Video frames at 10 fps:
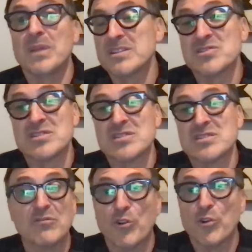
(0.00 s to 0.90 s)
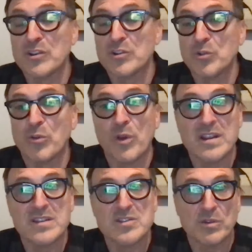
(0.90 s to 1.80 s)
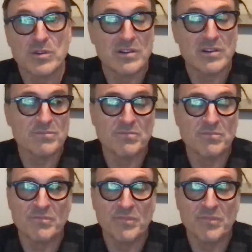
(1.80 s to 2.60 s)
maybe it's just converting to a race where